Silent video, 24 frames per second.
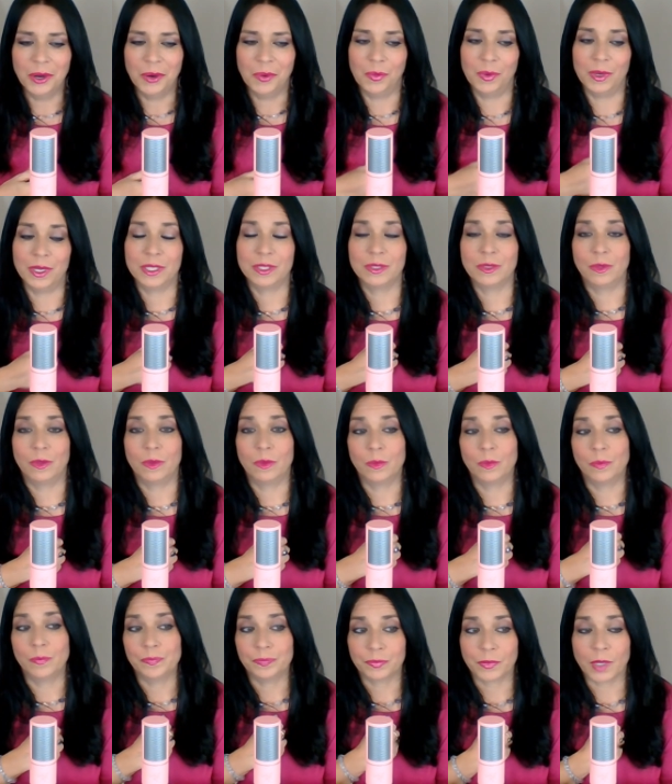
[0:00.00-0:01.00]
was
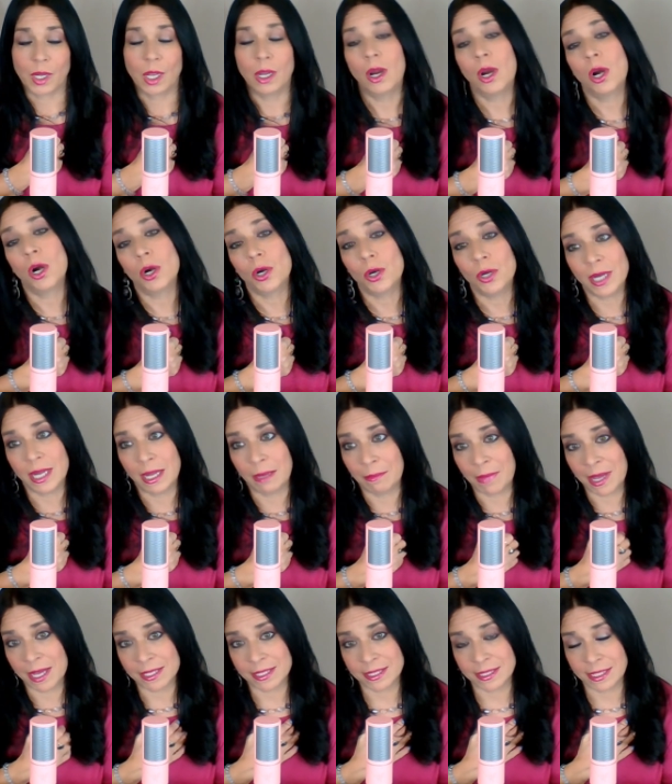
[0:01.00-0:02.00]
hurting
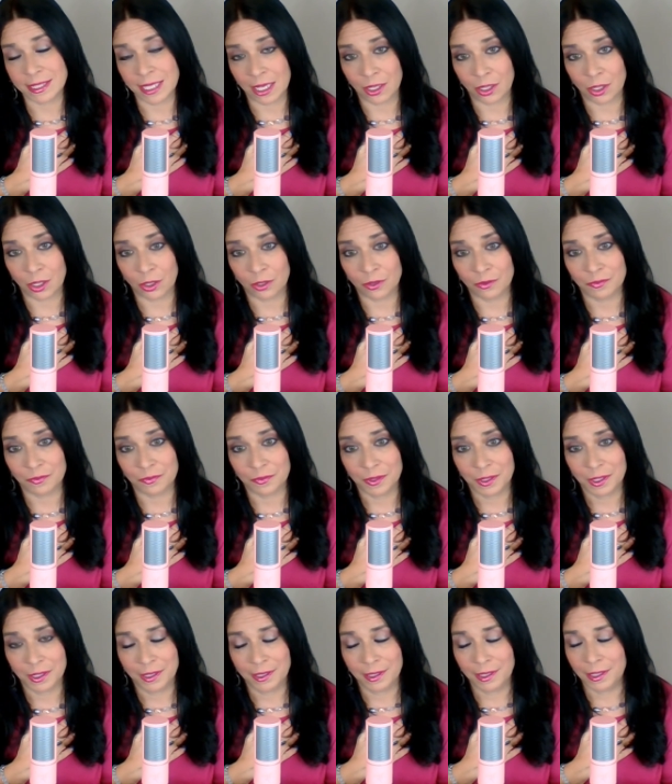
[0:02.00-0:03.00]
myself
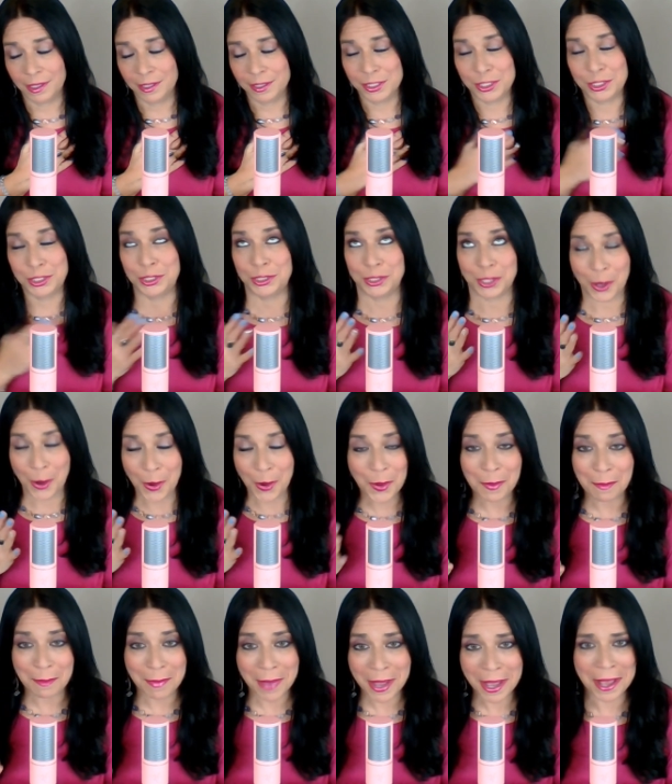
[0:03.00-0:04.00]
so
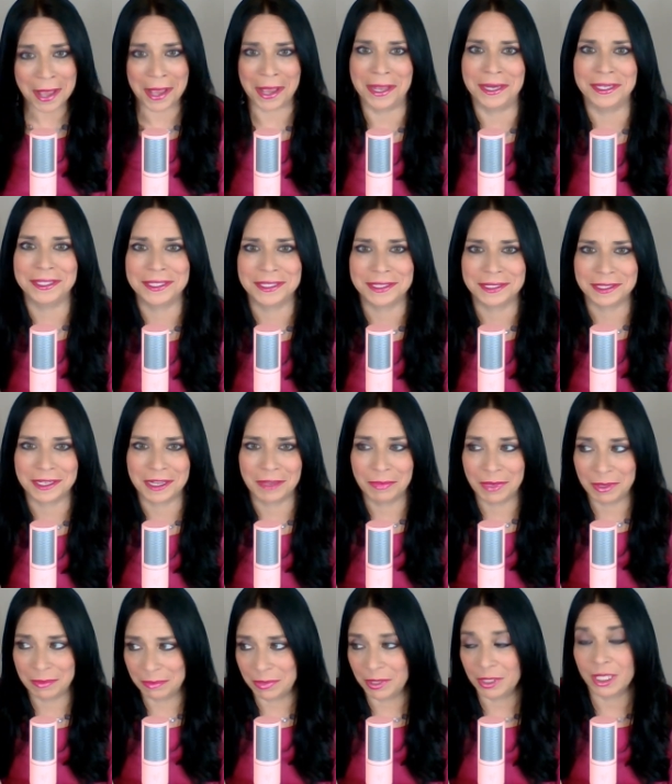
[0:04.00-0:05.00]
much. I
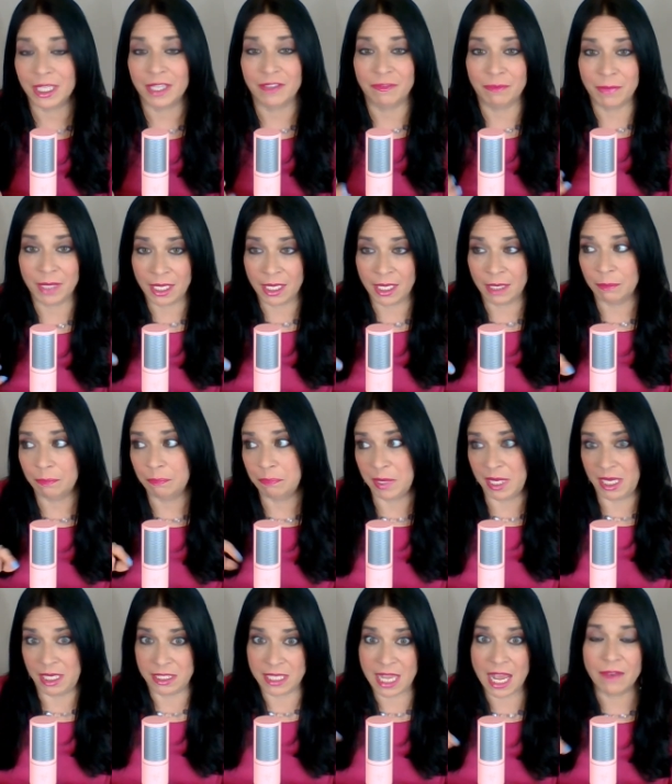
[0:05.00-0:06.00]
mean, believe me, it
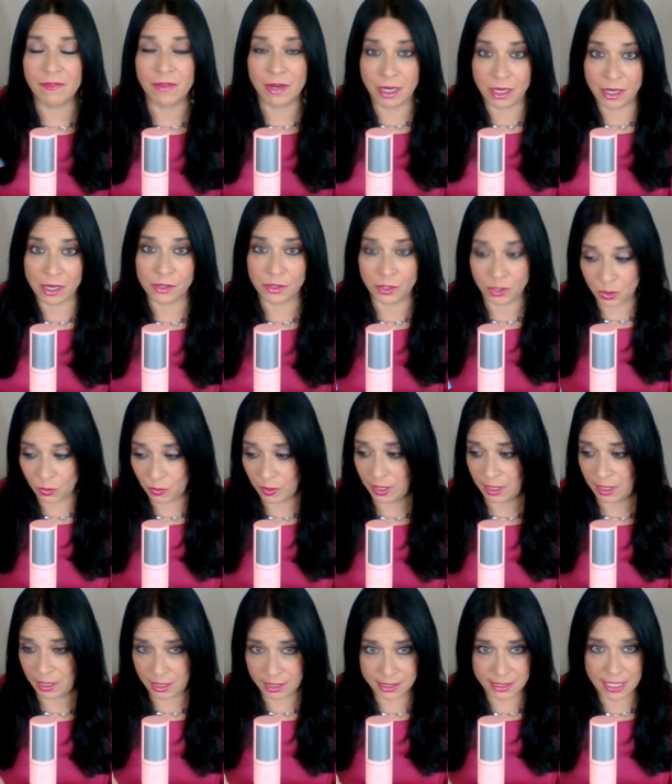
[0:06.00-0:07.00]
beats having another
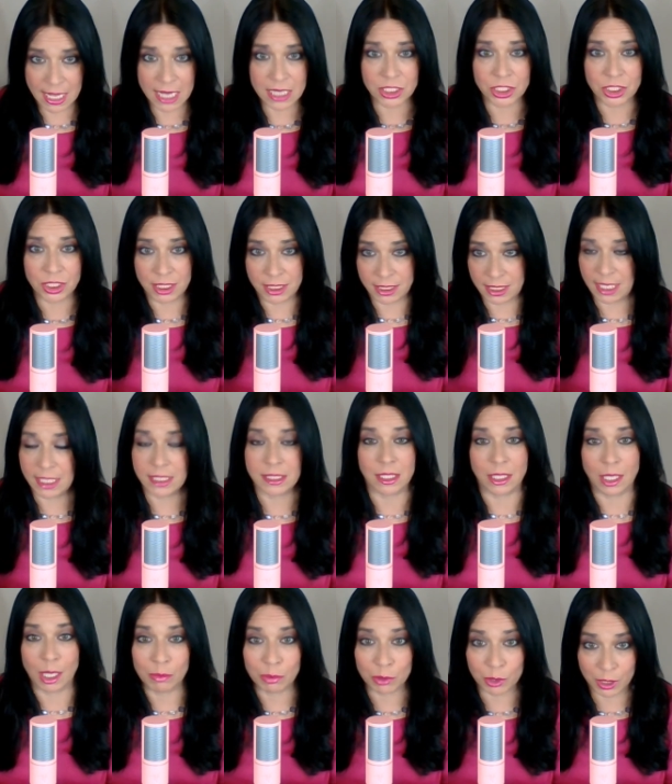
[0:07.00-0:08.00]
twin, because that shit takes a
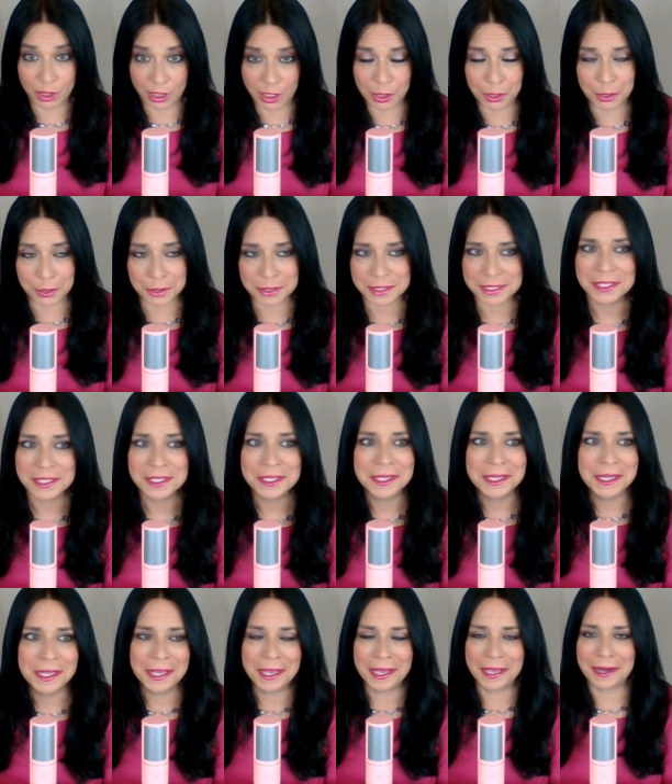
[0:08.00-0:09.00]
couple of years.
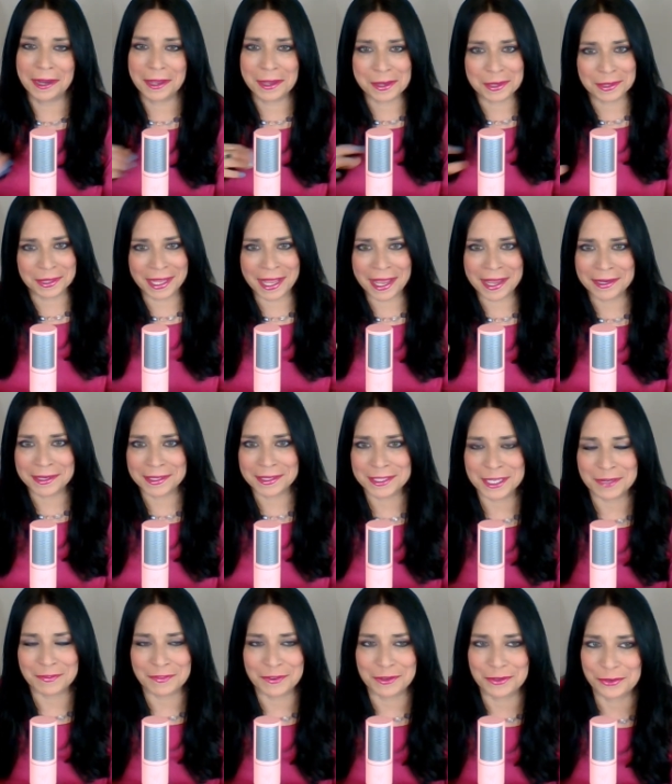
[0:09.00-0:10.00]
And I only had to
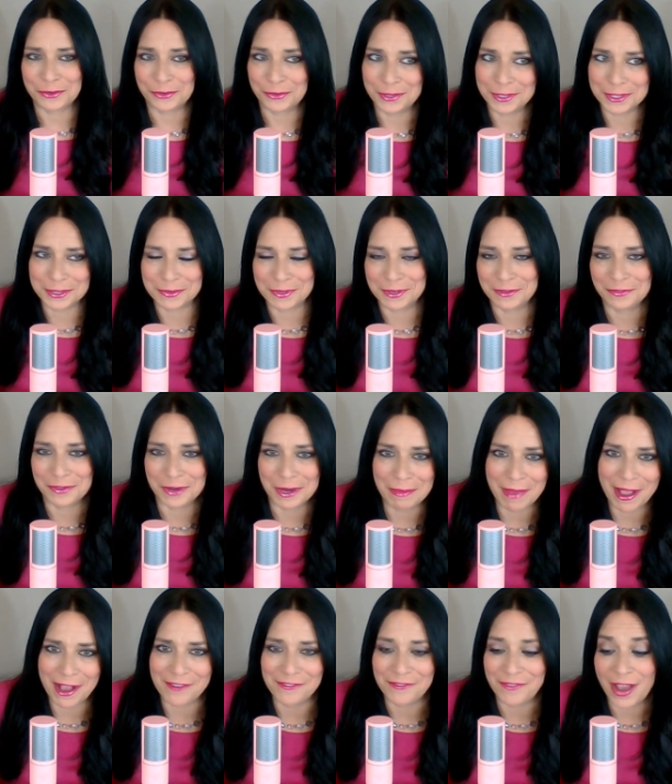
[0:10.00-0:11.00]
suffer through this one for
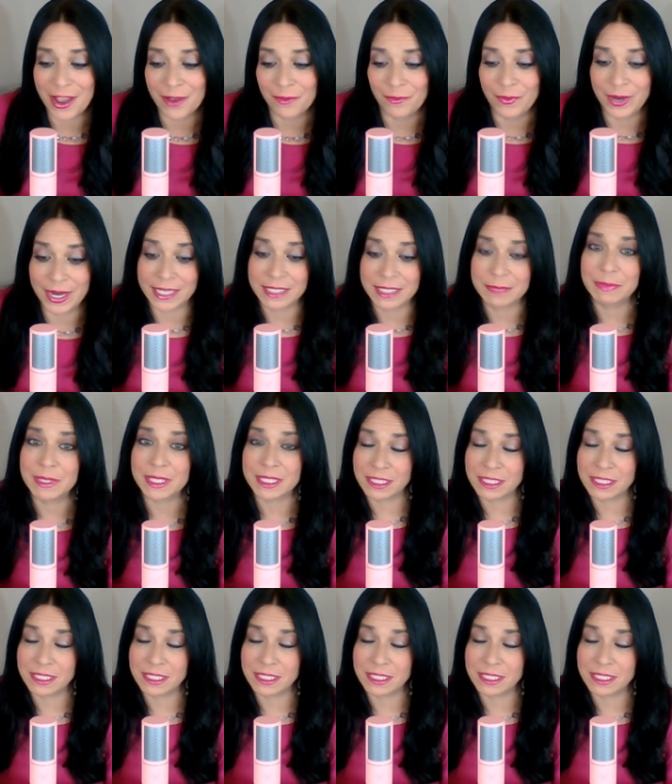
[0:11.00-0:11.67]
about 5 weeks, but